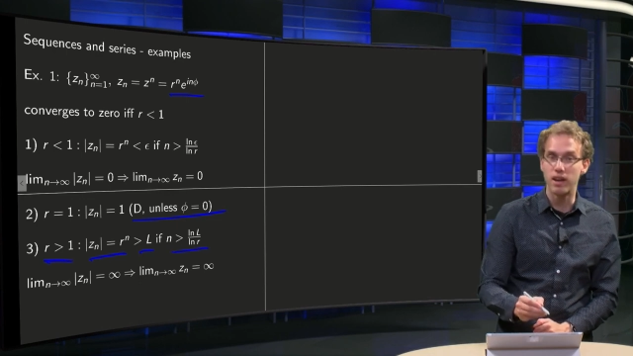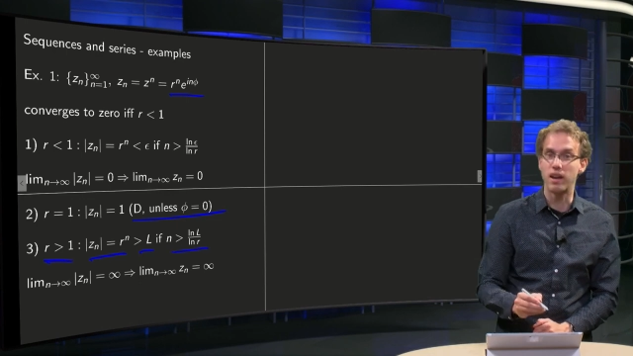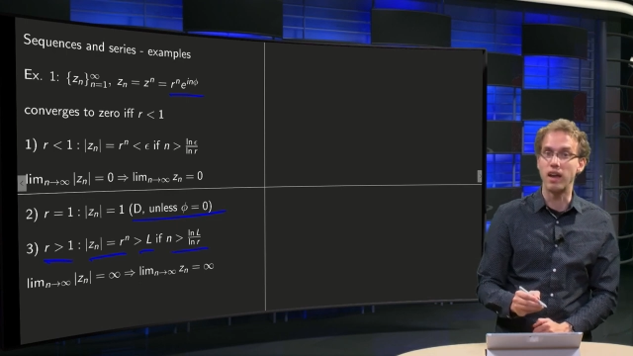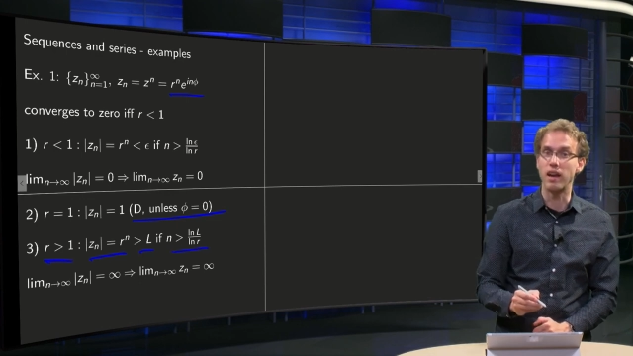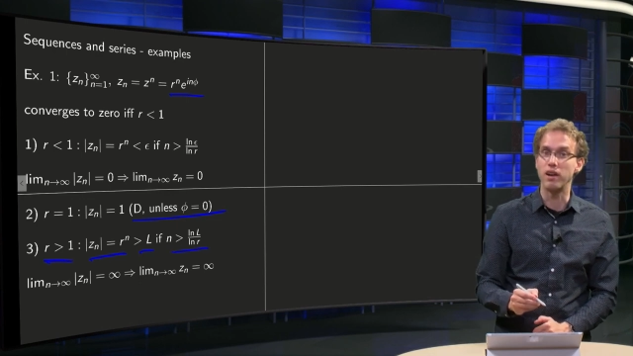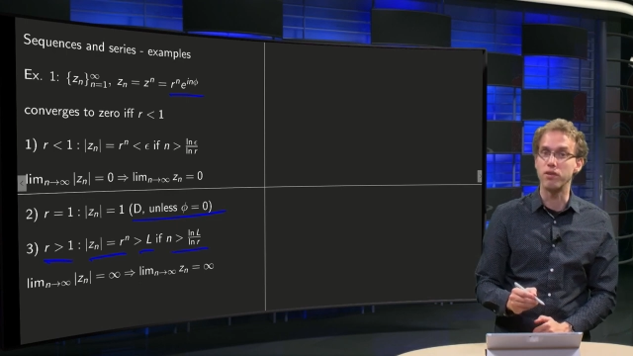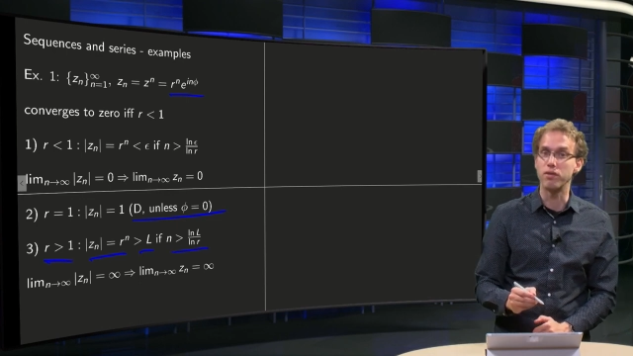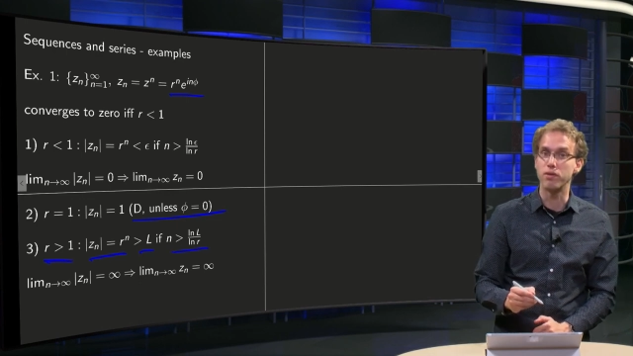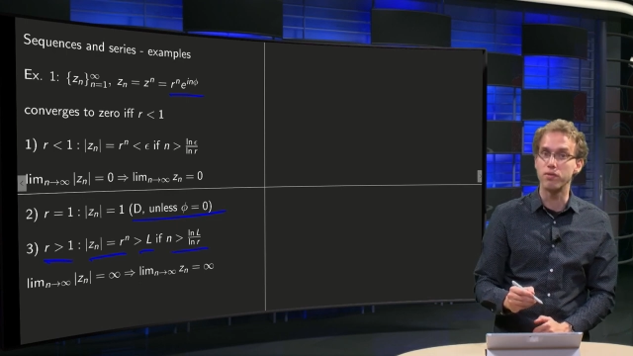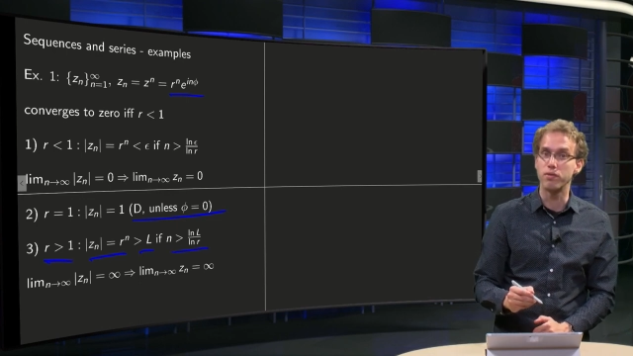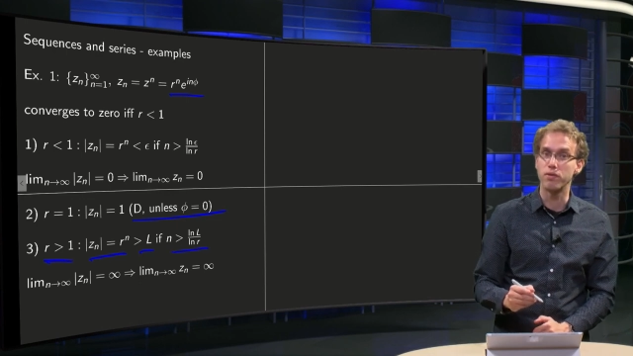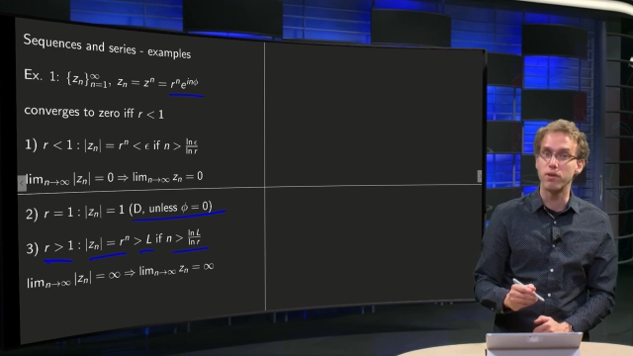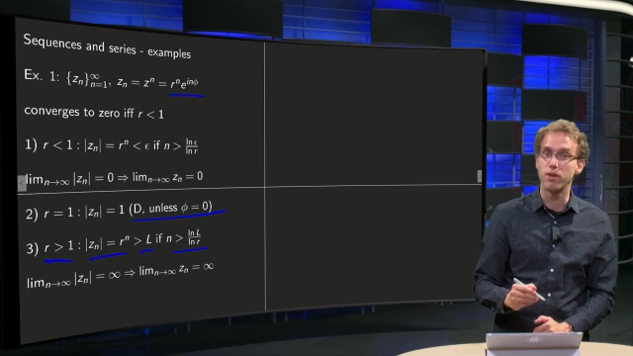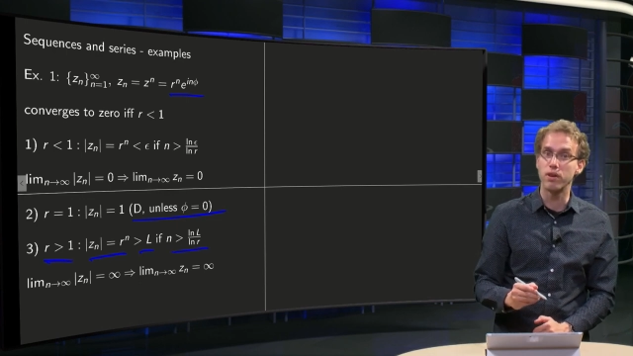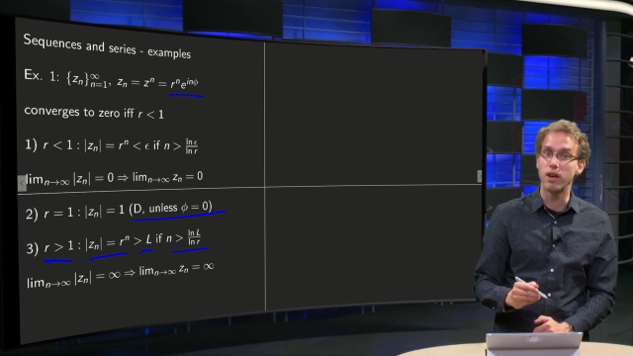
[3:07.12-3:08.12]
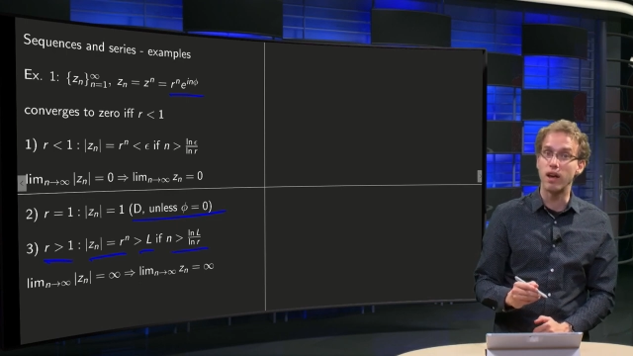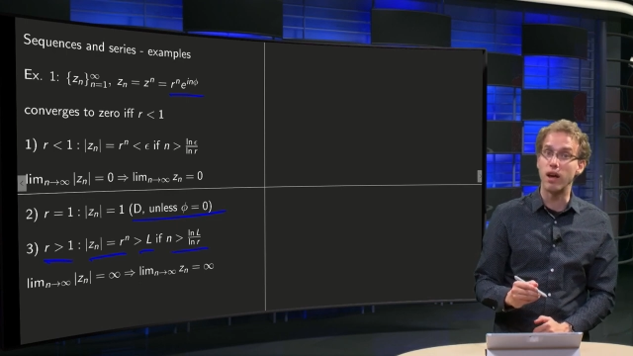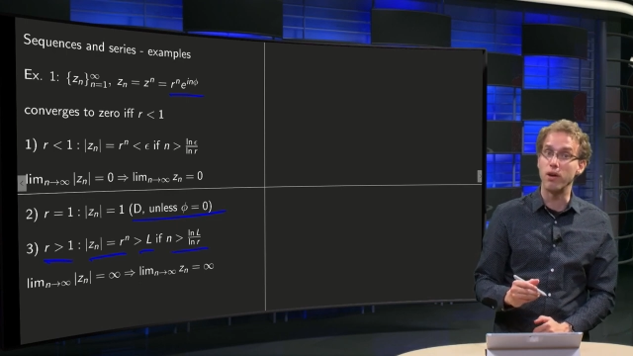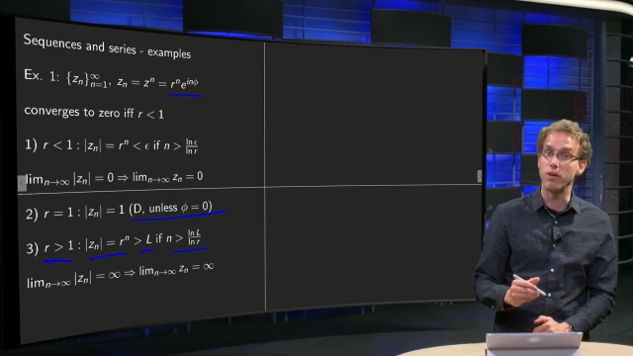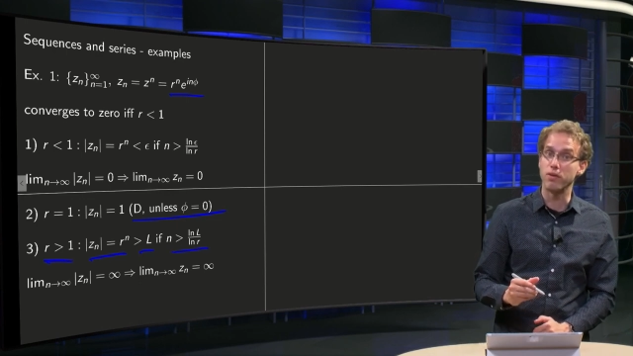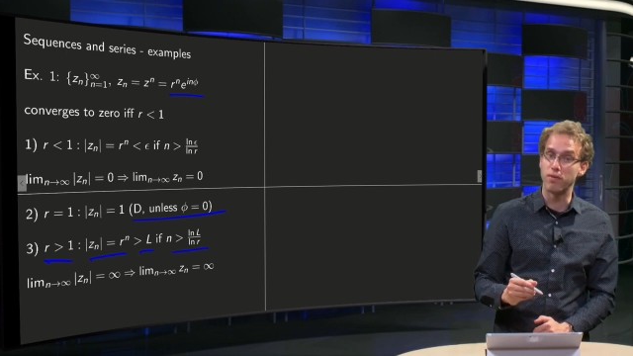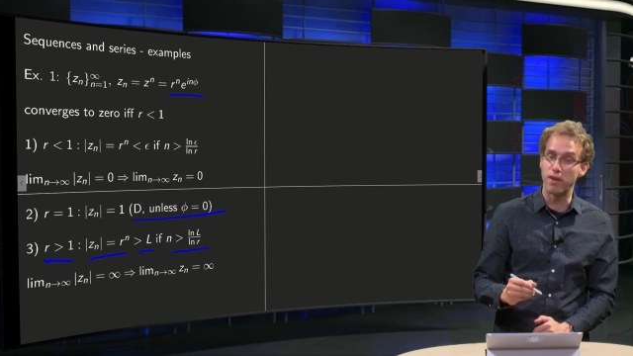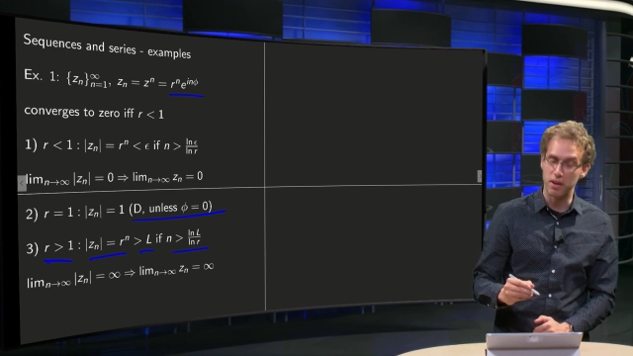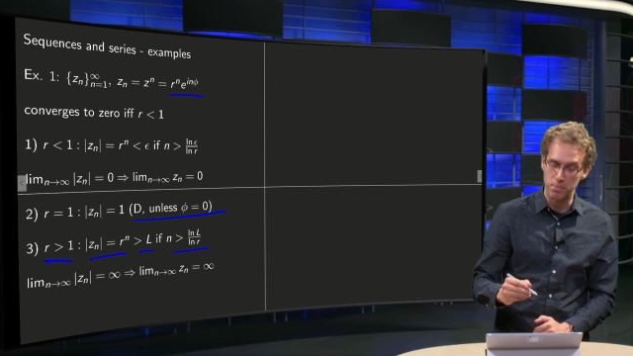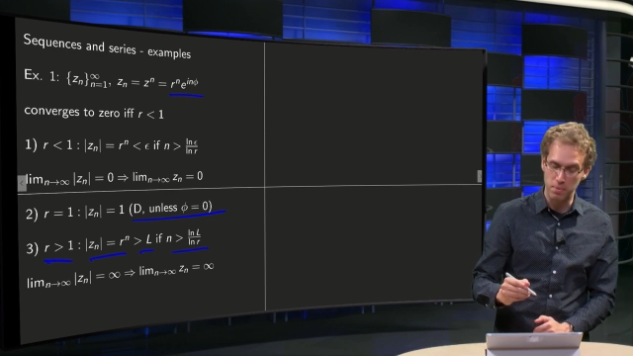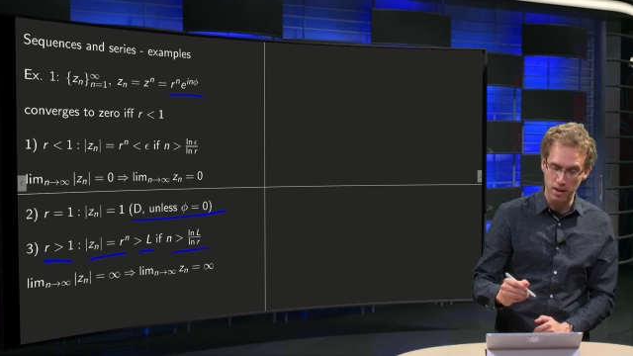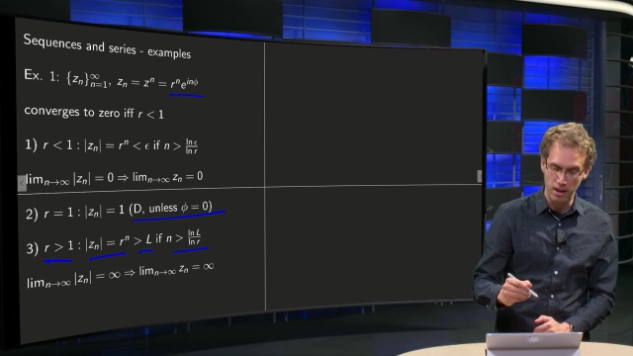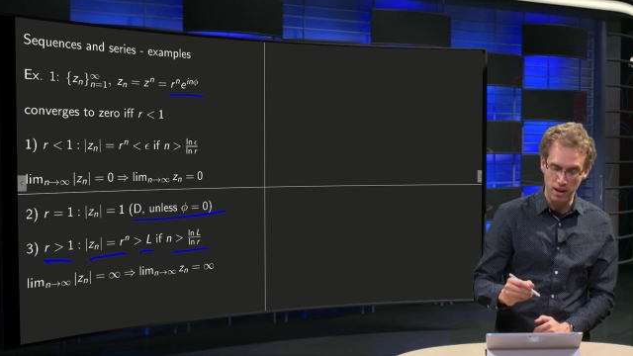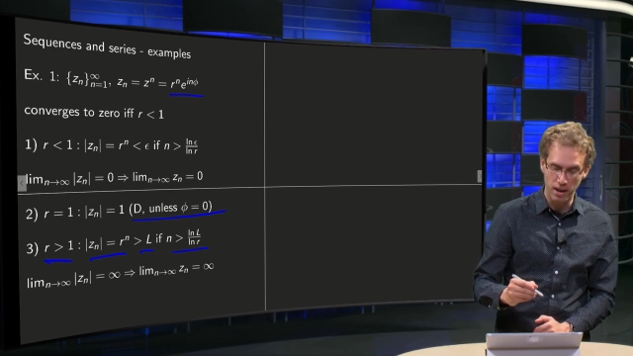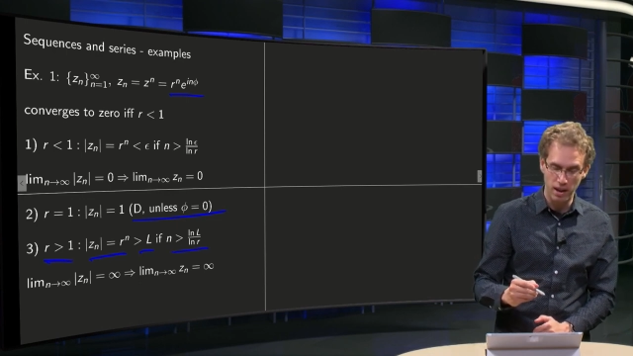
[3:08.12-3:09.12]
the ln of l divided
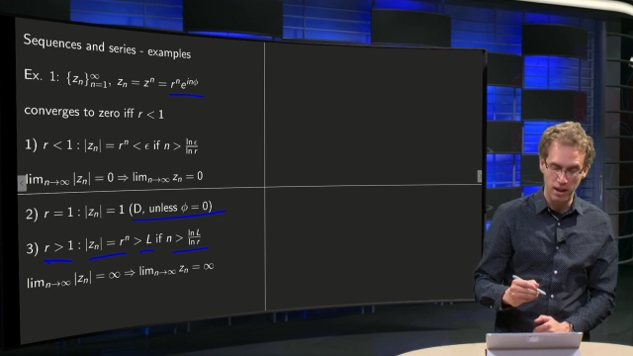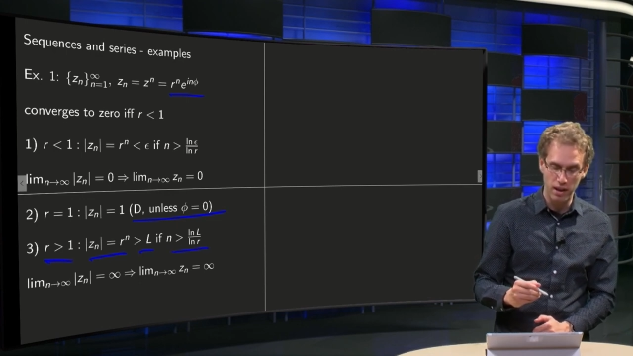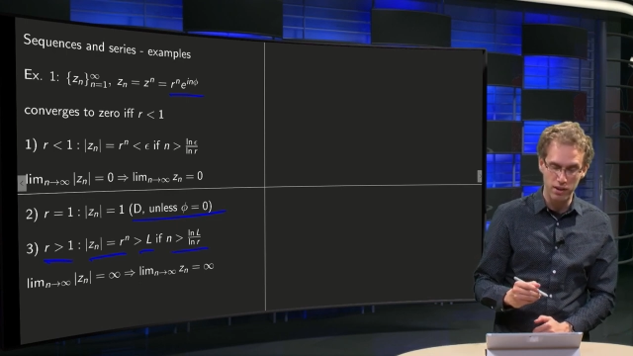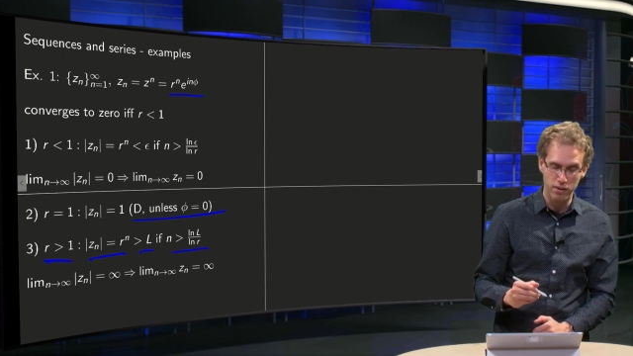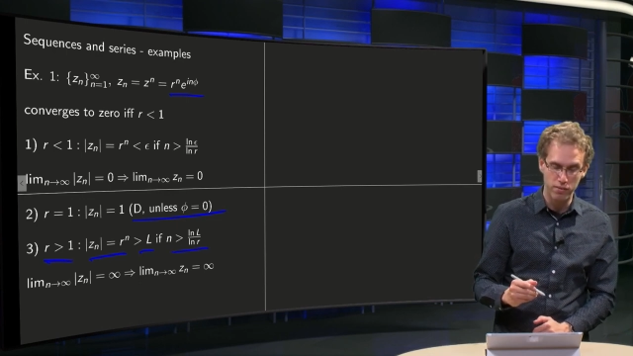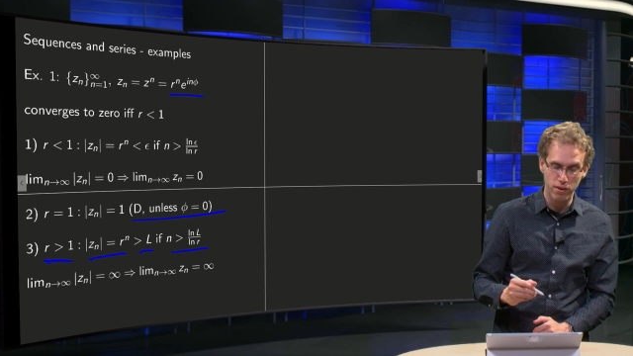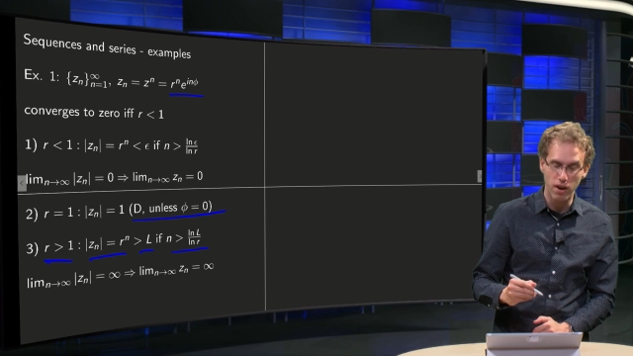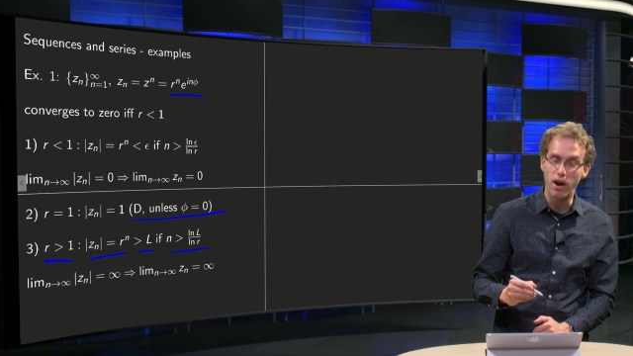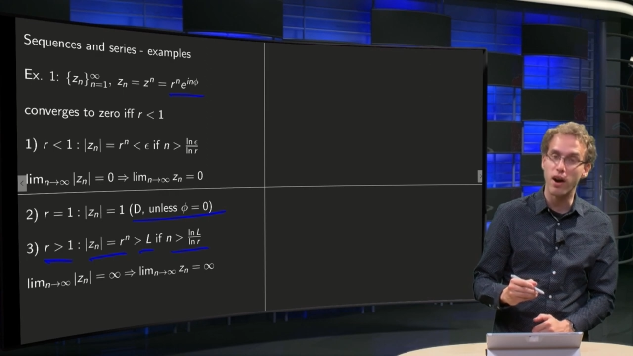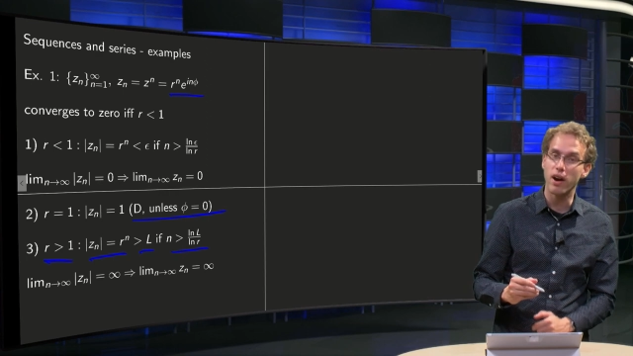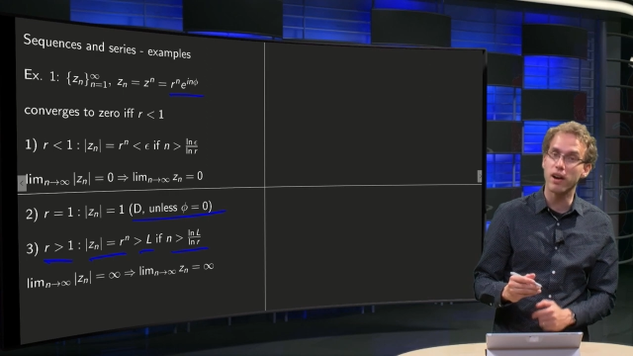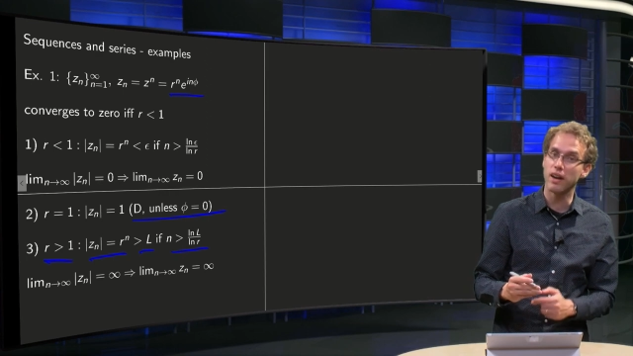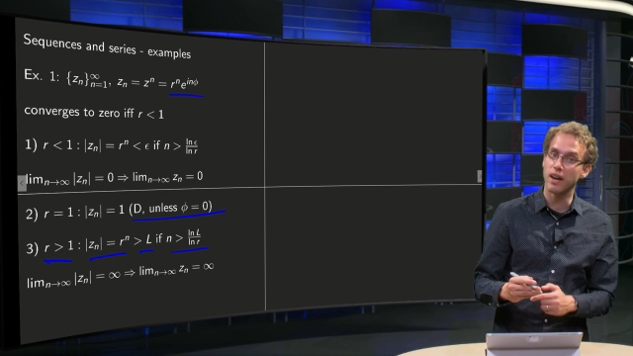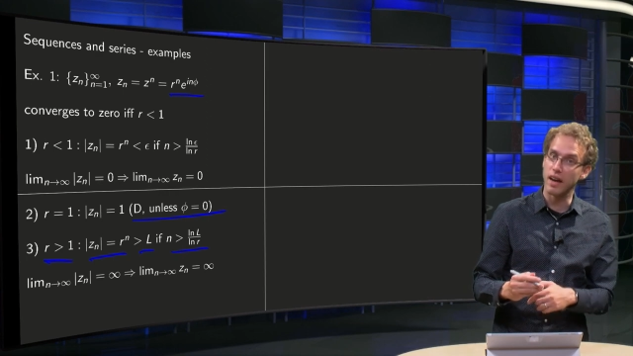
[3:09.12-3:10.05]
by ln of r.